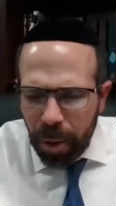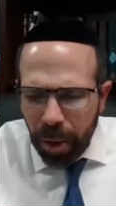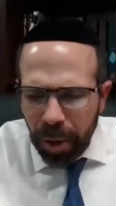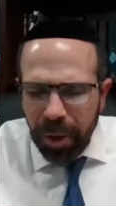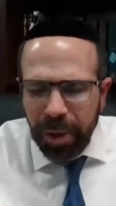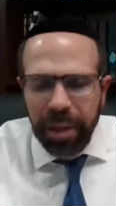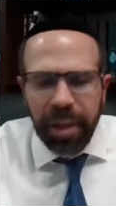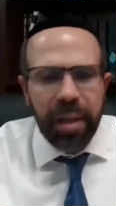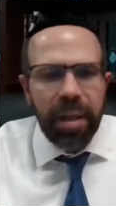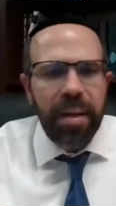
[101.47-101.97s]

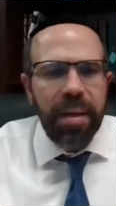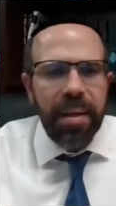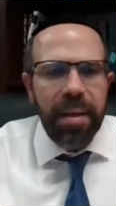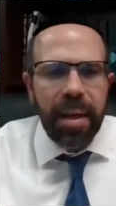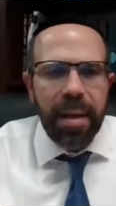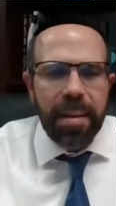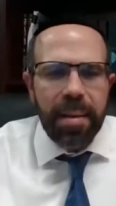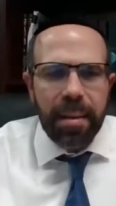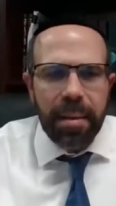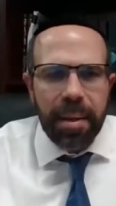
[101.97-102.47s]
Oy li ki
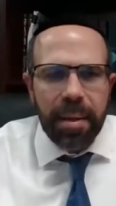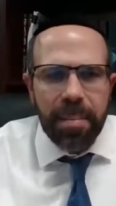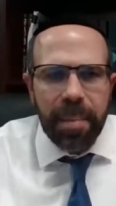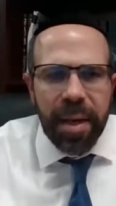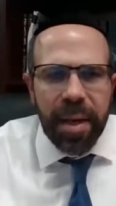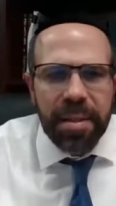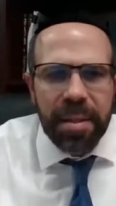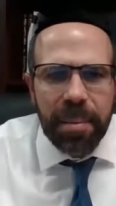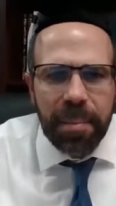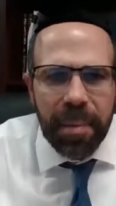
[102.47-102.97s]

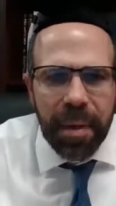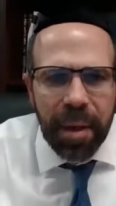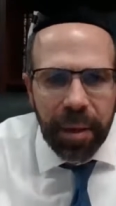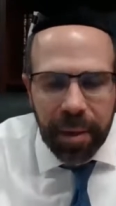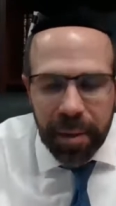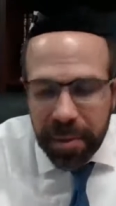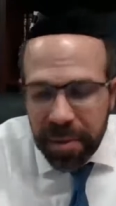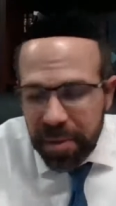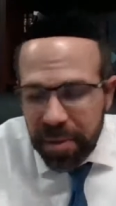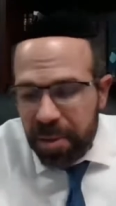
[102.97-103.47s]
nidmesi
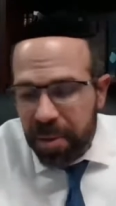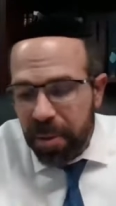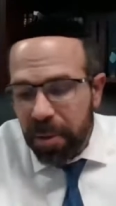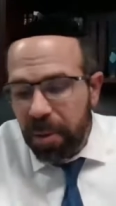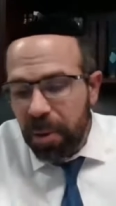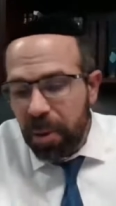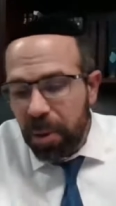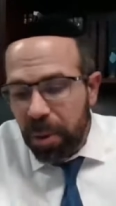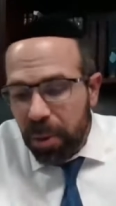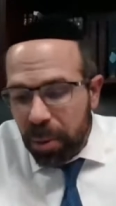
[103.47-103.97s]
means,
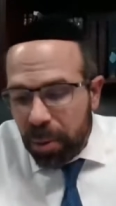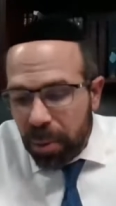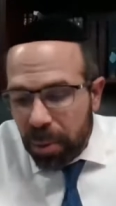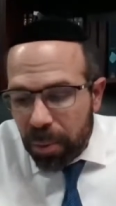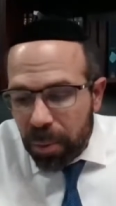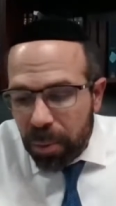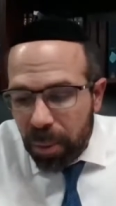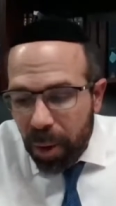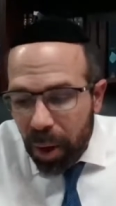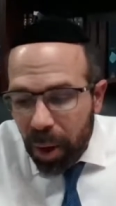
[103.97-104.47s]

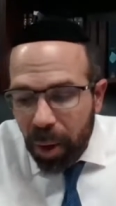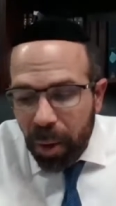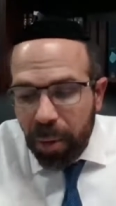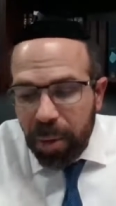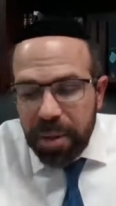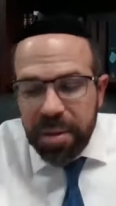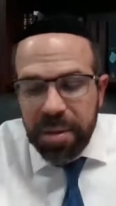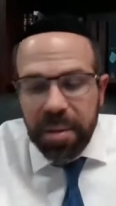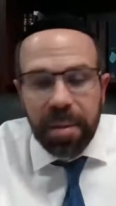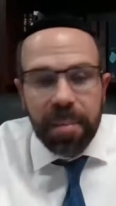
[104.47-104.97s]
woe
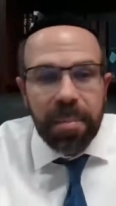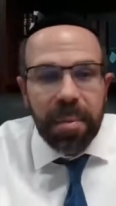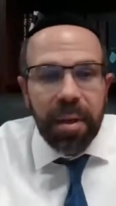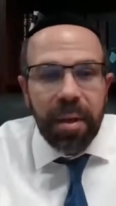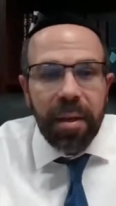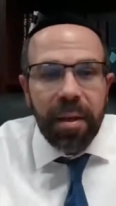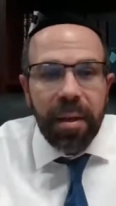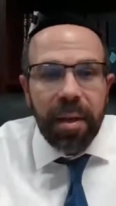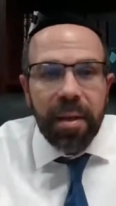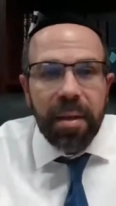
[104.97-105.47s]
is to
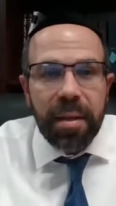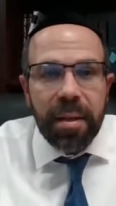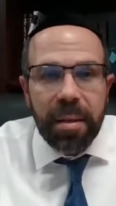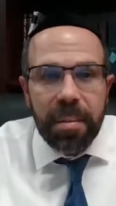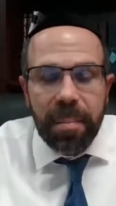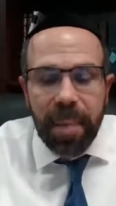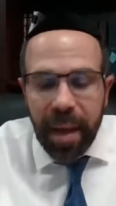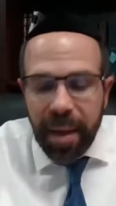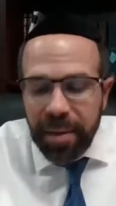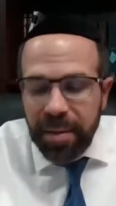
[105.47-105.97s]
me, ki
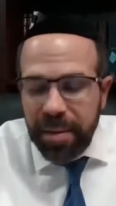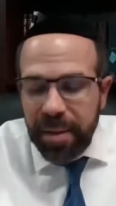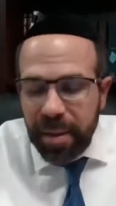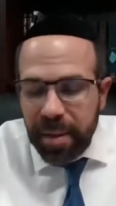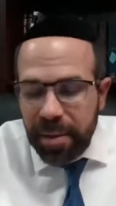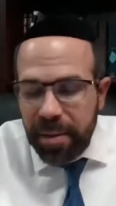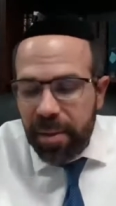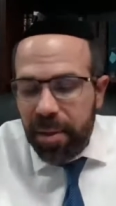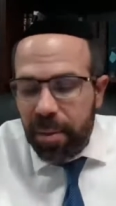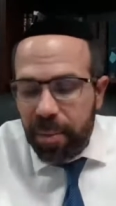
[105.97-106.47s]

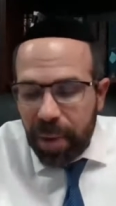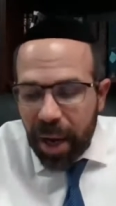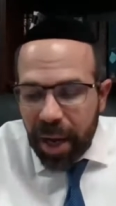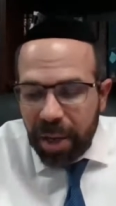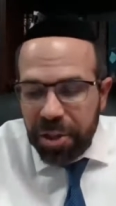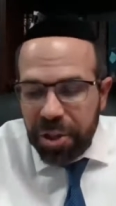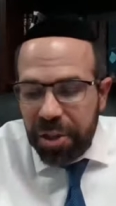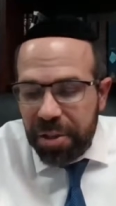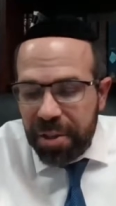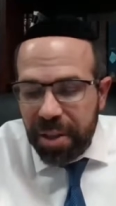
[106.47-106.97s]
nidmesi. So the
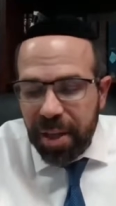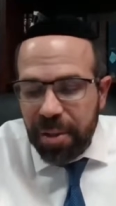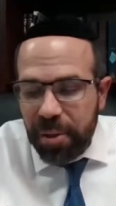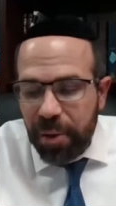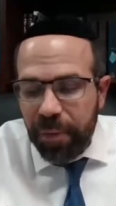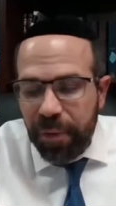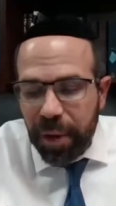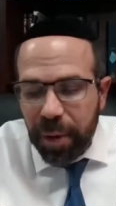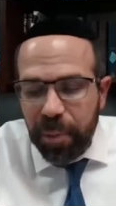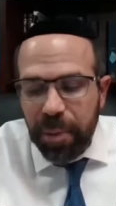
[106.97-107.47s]
Rashi says
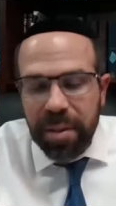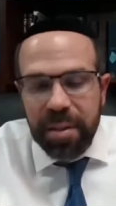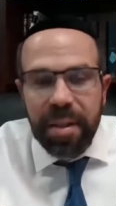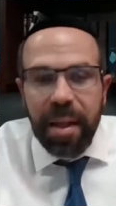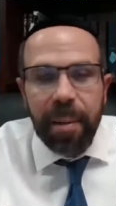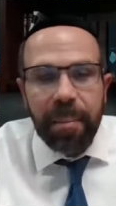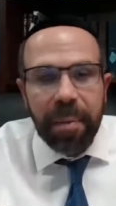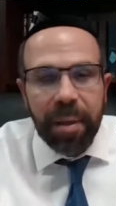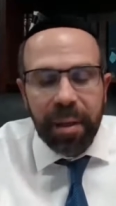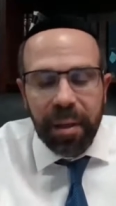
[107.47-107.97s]
over here, what does
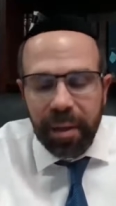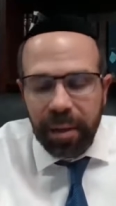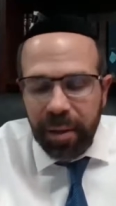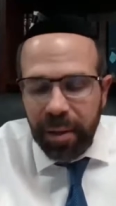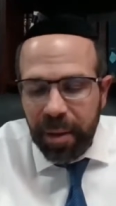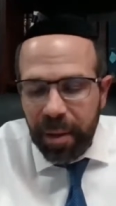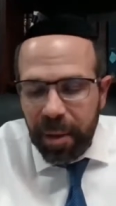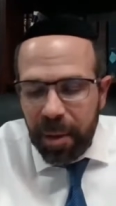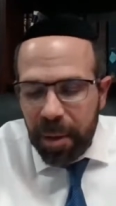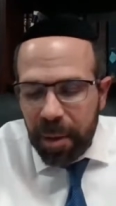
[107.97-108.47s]
that
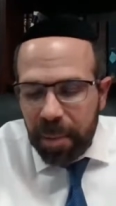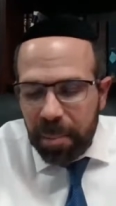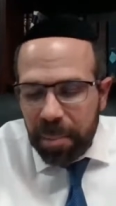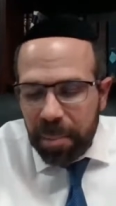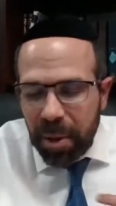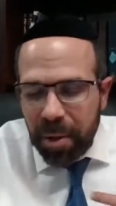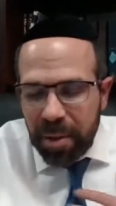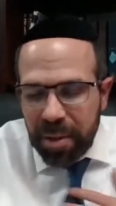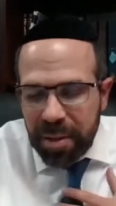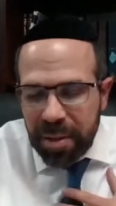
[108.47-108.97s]
mean?
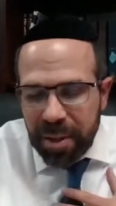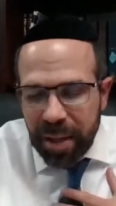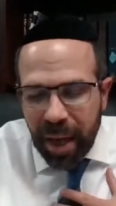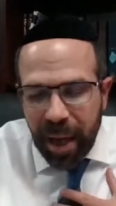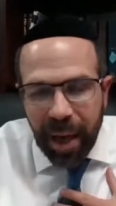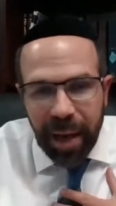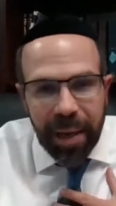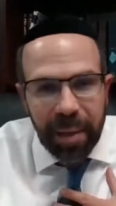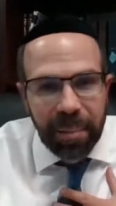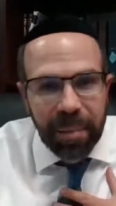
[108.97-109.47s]
Because
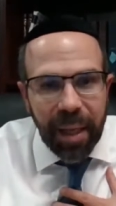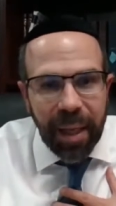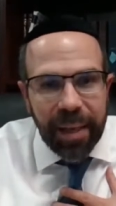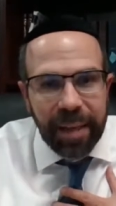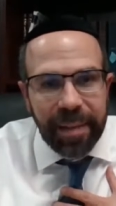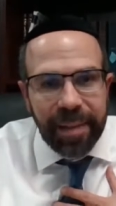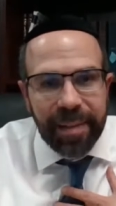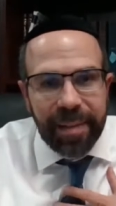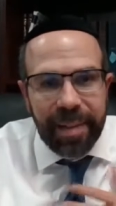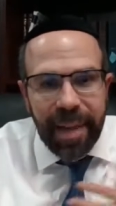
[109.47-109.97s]
I am
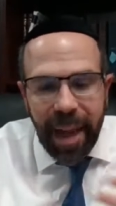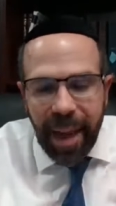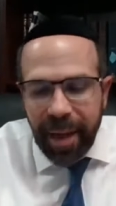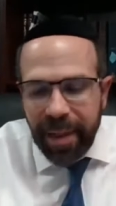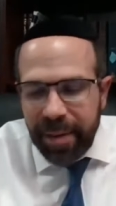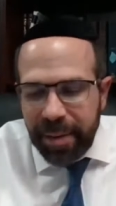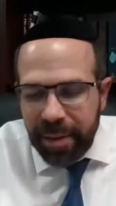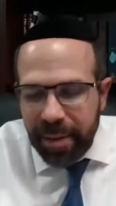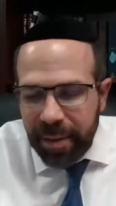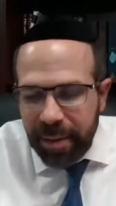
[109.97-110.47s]
like
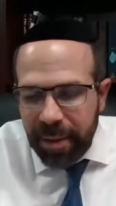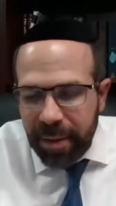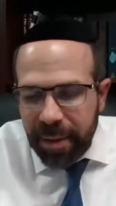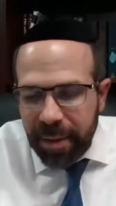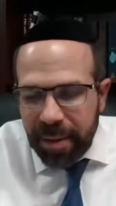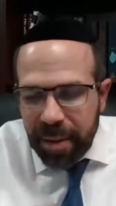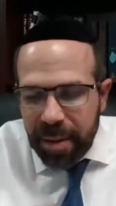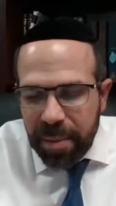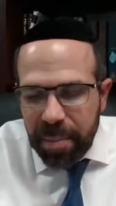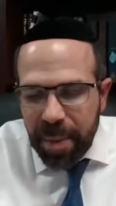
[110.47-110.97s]
dead.
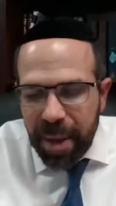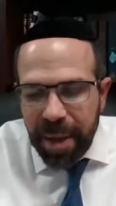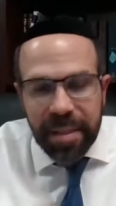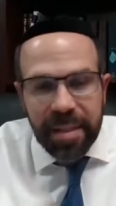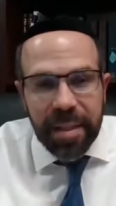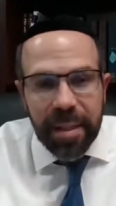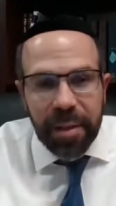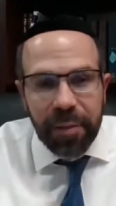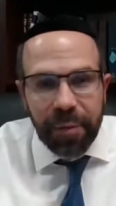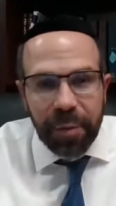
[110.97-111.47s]

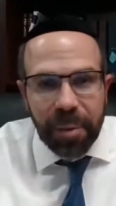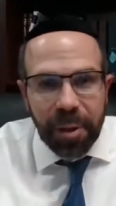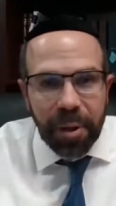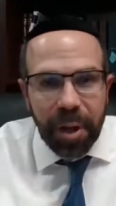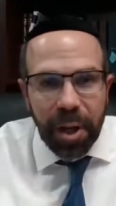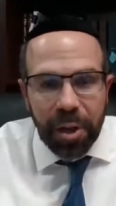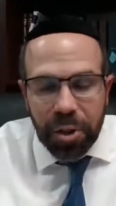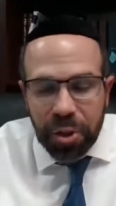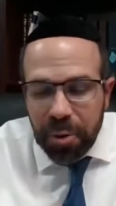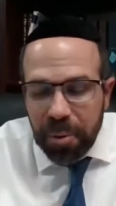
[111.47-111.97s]
Nidmesi from the
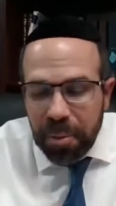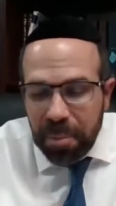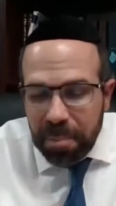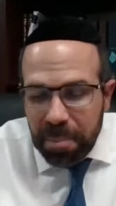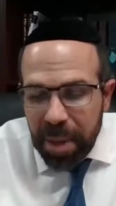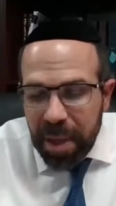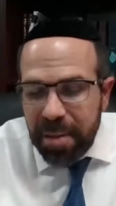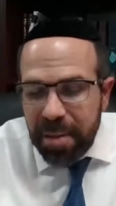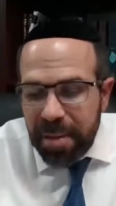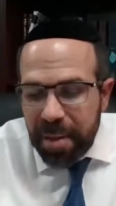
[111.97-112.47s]
Lashon
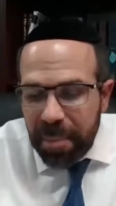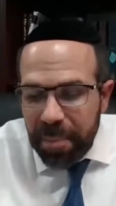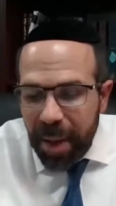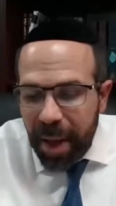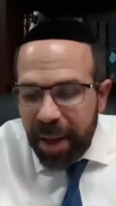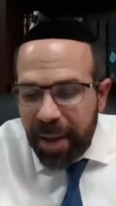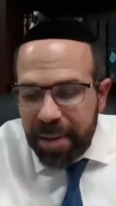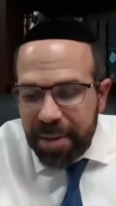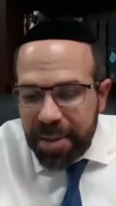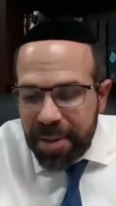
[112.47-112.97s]
Misa,
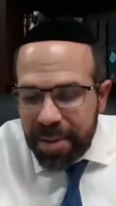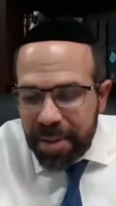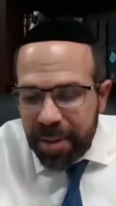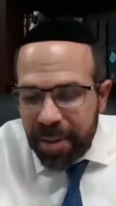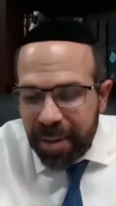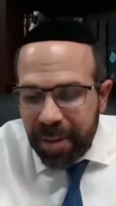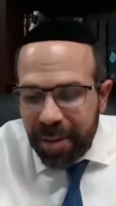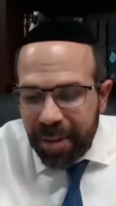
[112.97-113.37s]
Mace.